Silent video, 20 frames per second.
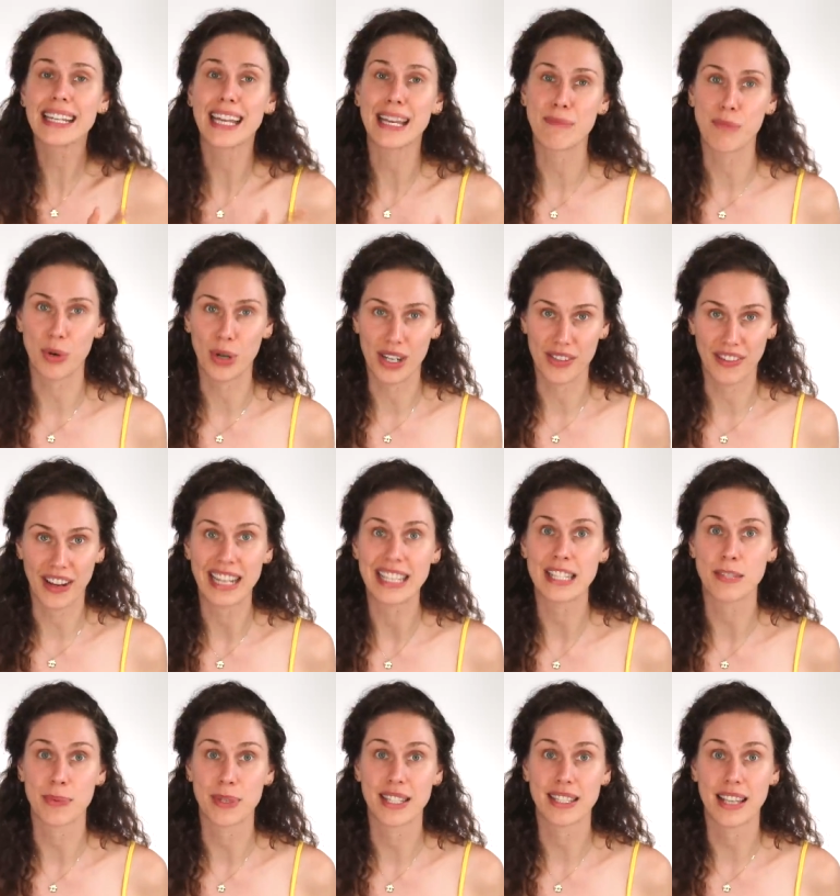get more
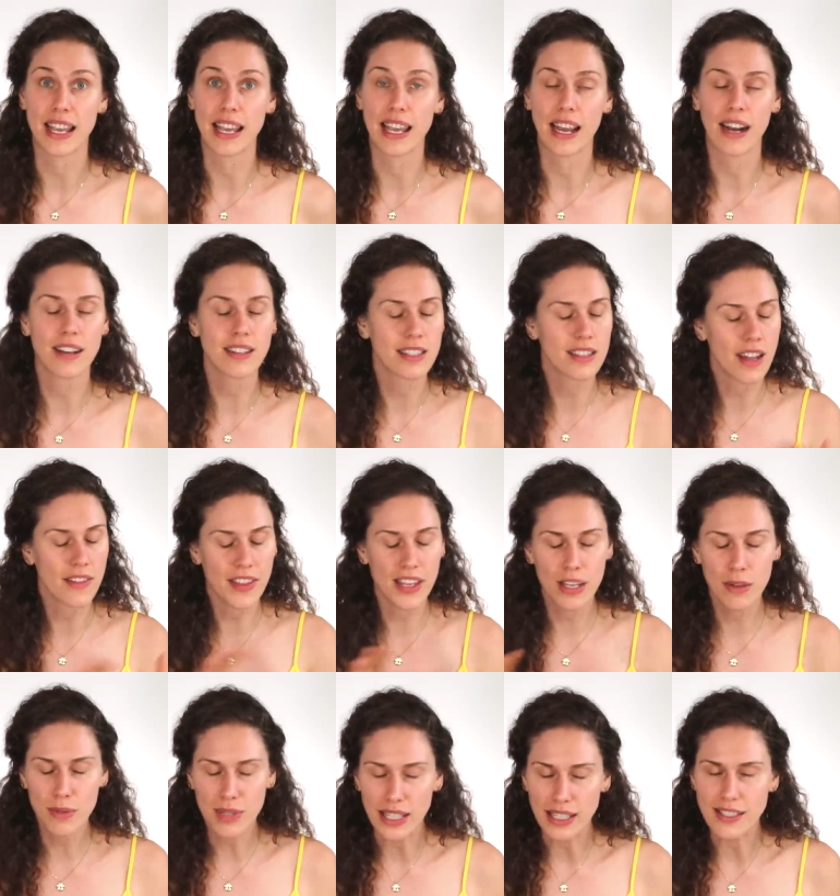advanced with skincare. It's not that
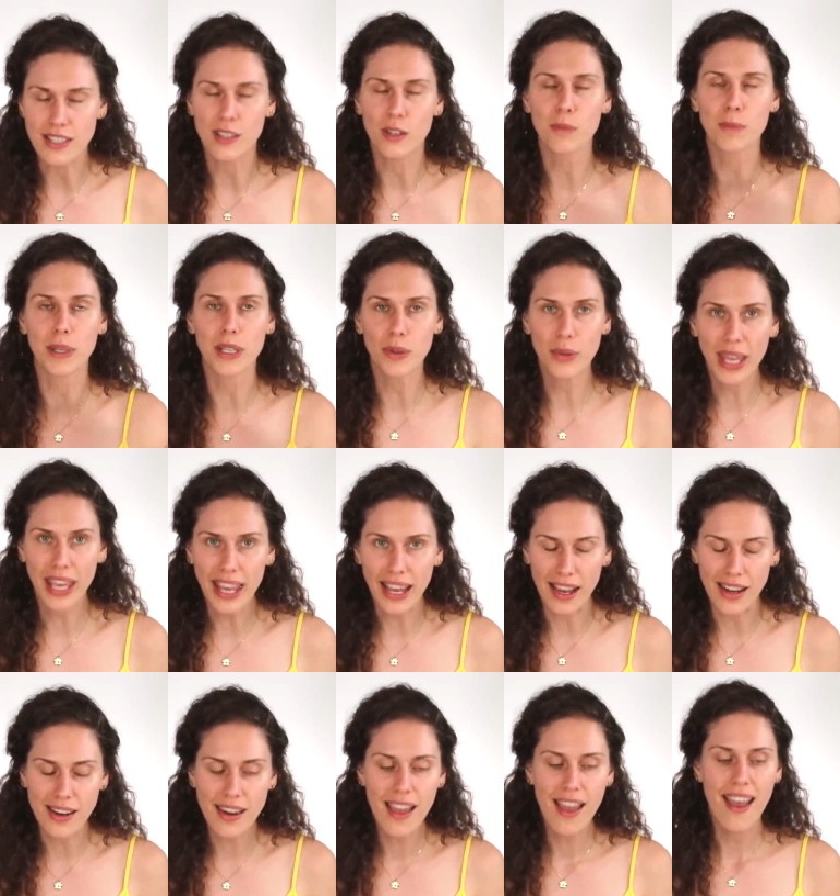you need to, but you
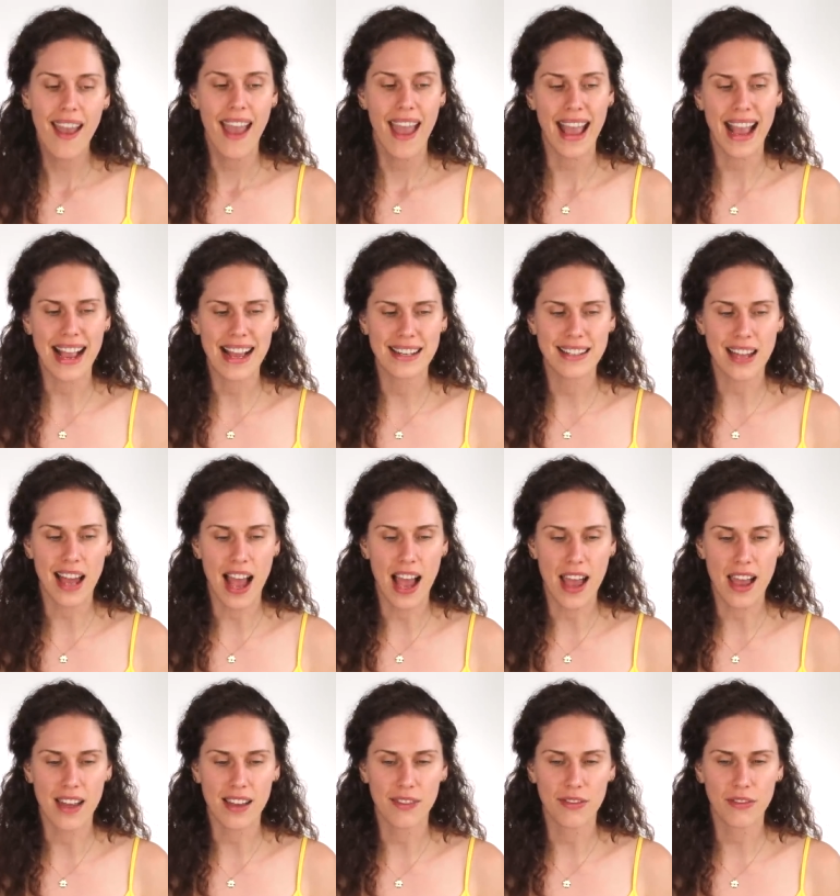can. And
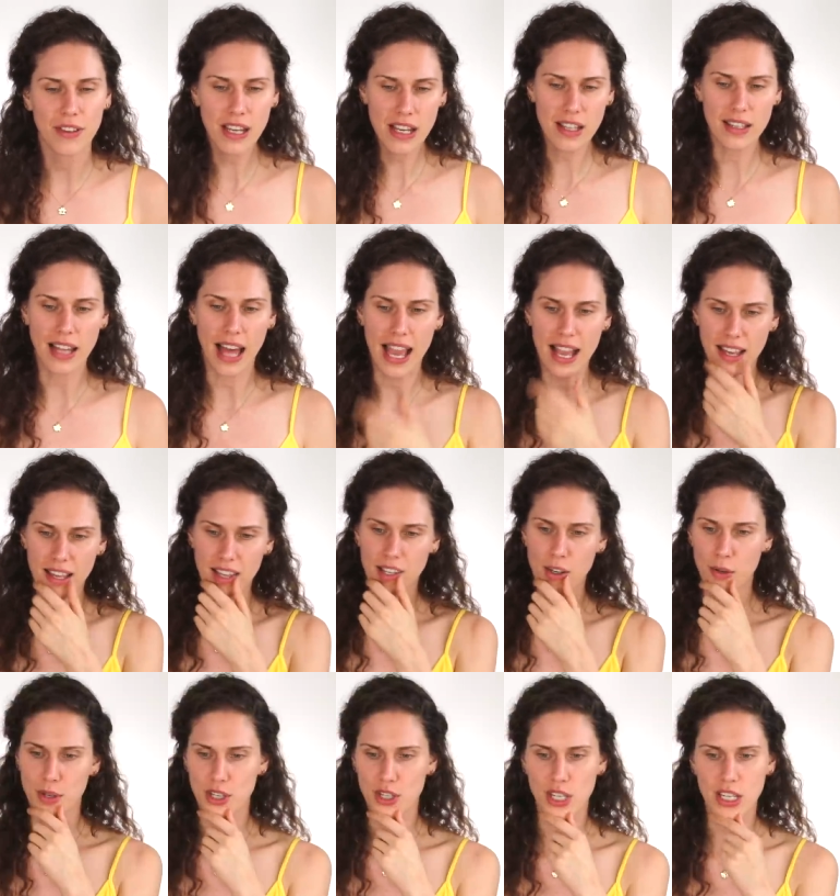I feel like, you
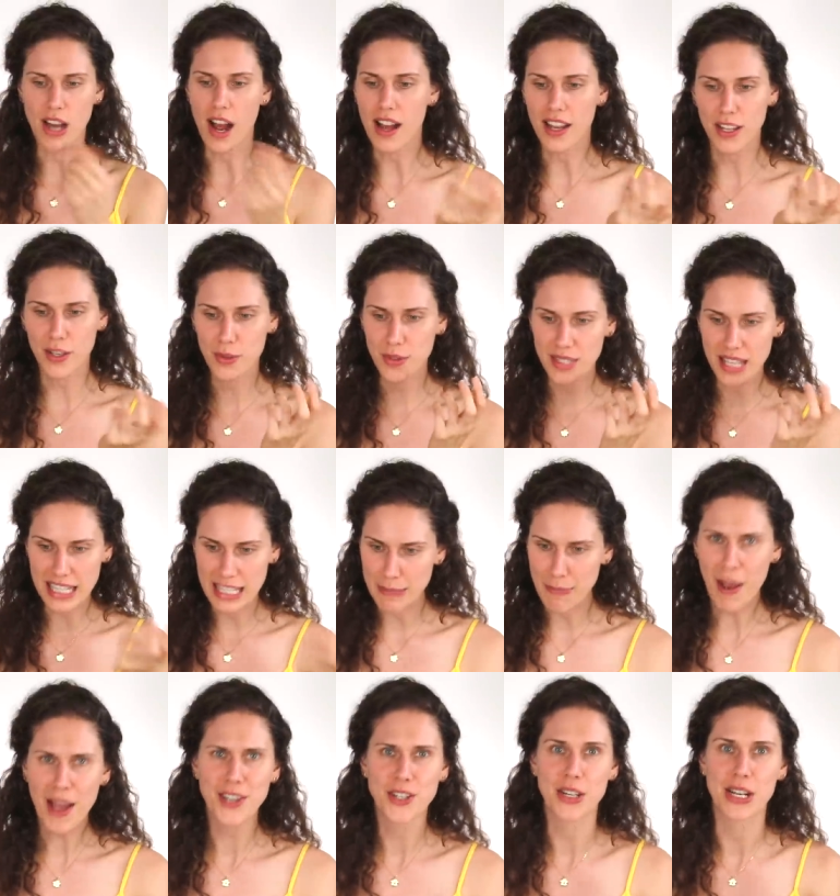know, does she not use a
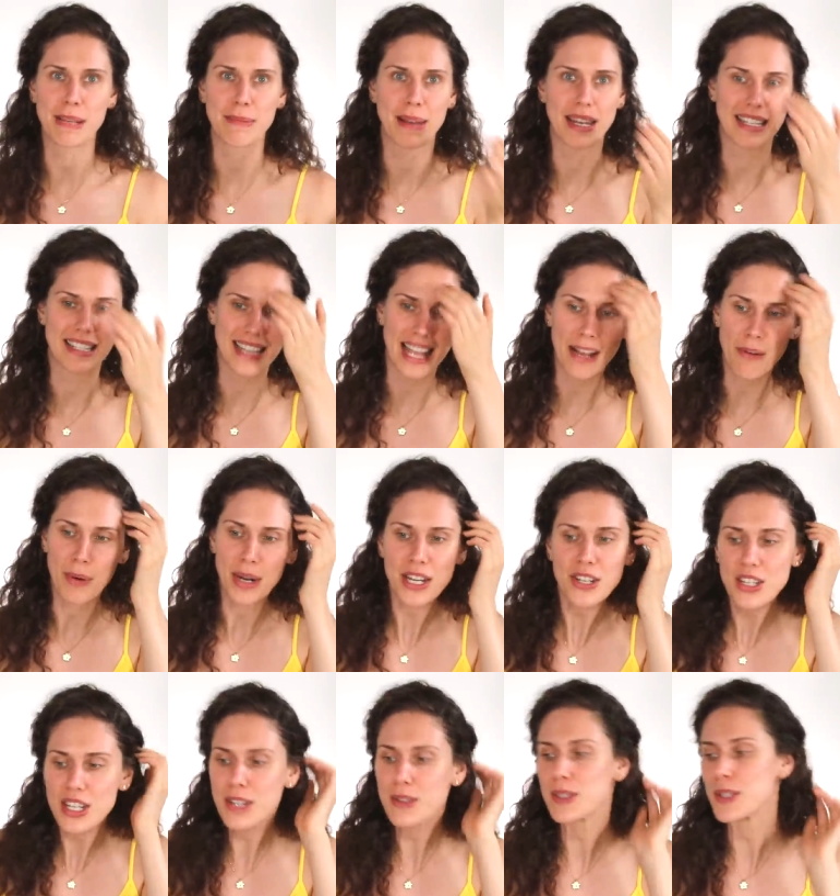spot treatment? Like what does
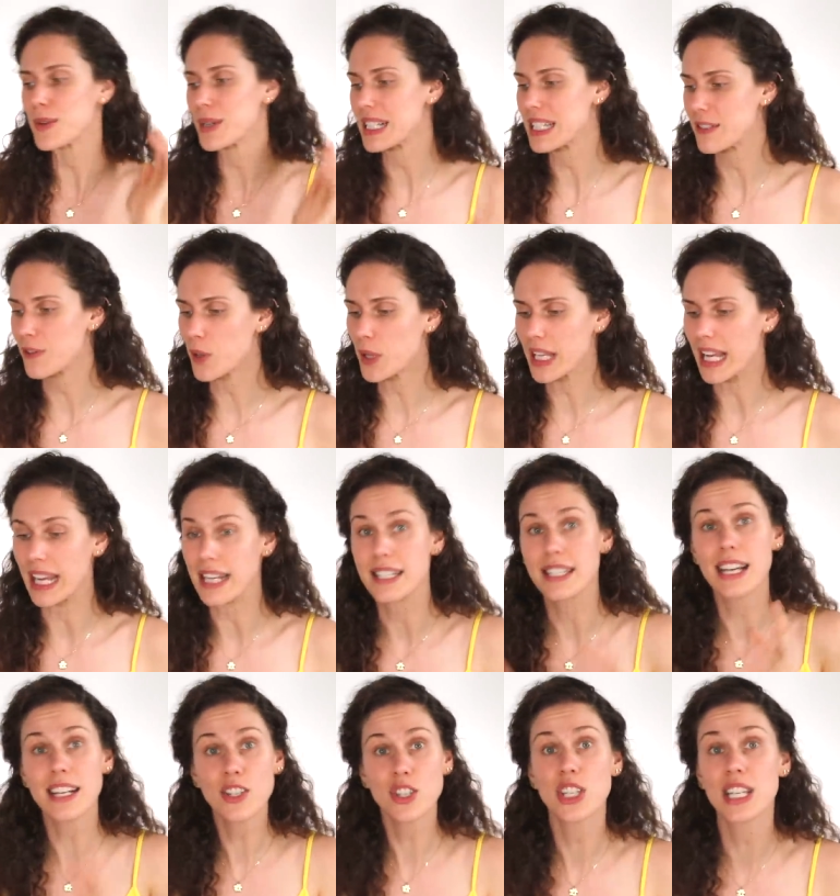she use to exfoliate?
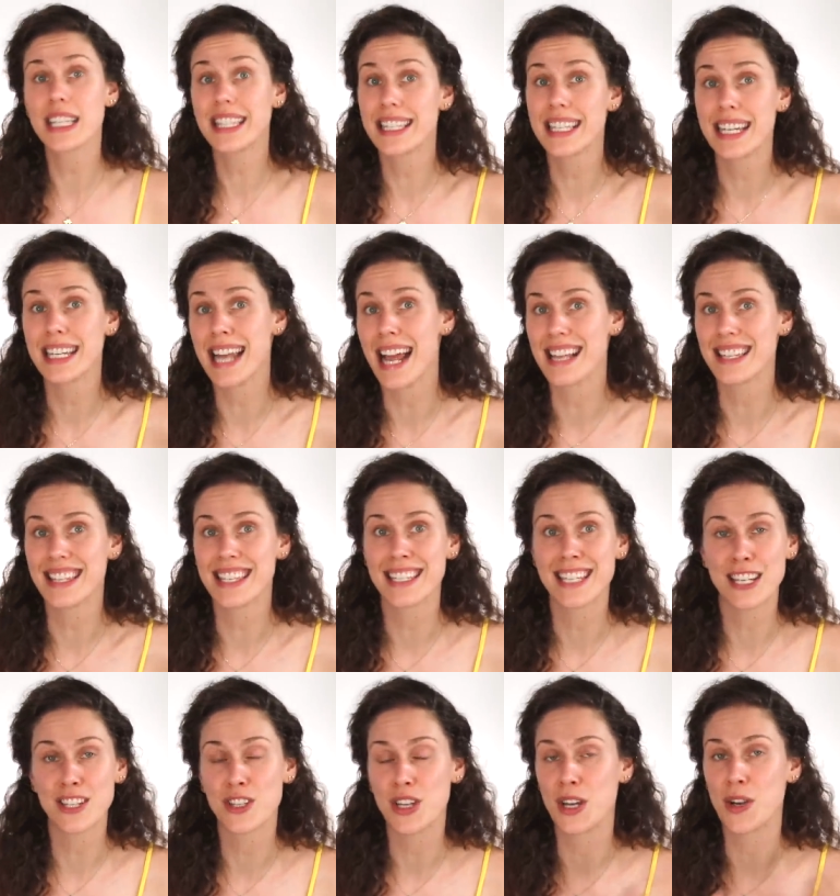Does she see an
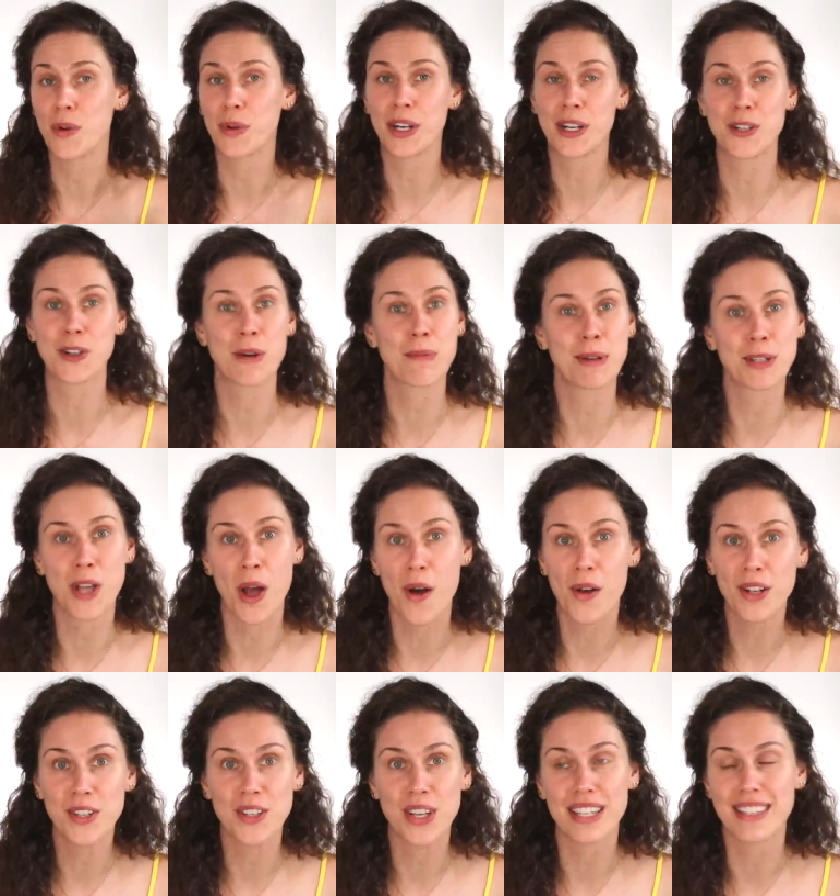esthetician or a dermatologist
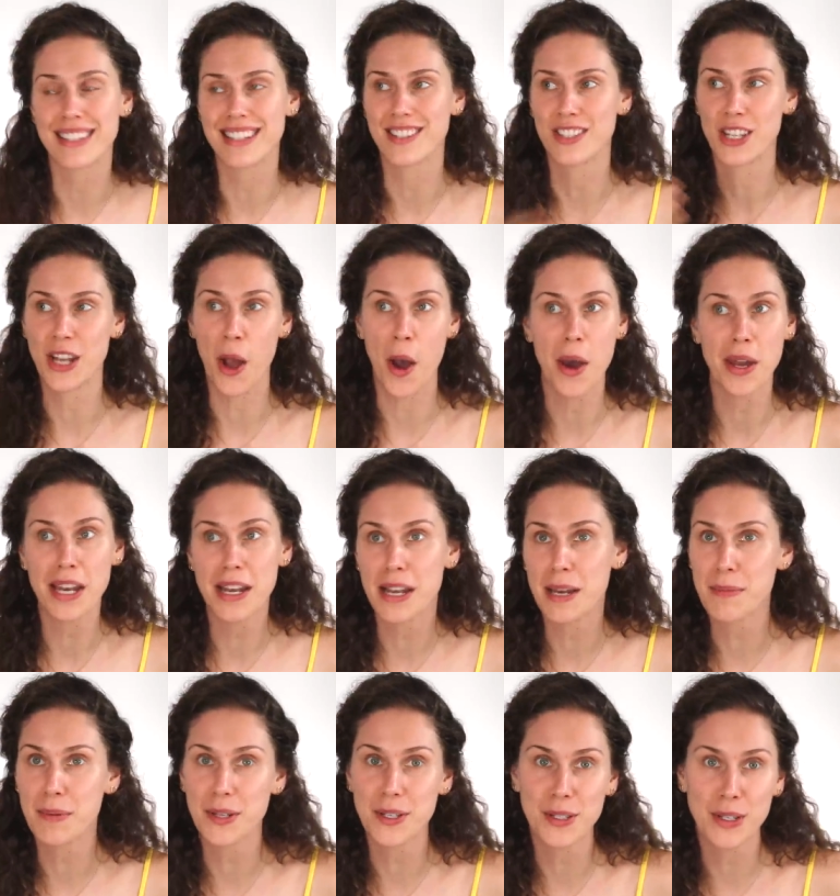is she on
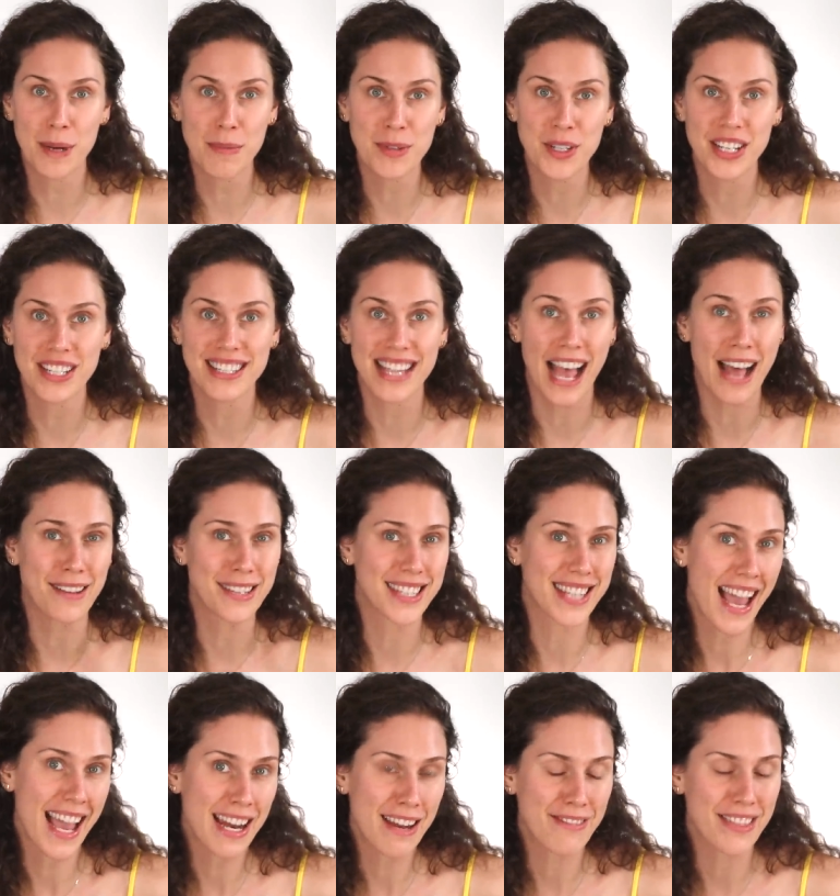any prescriptions
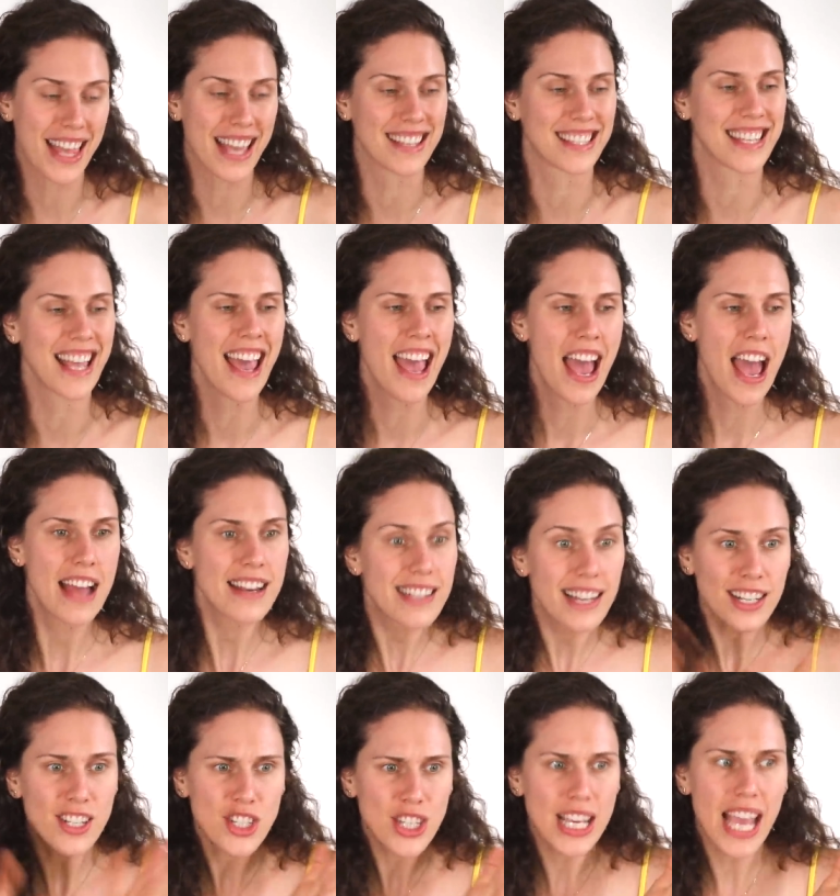outside of this?
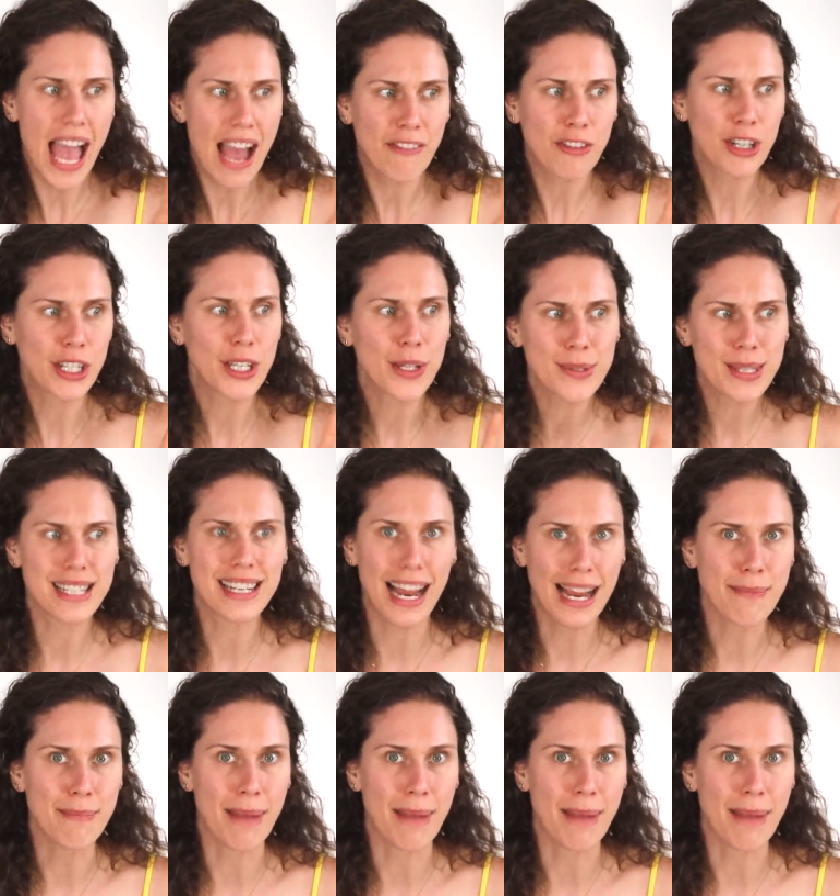Does she ever use a night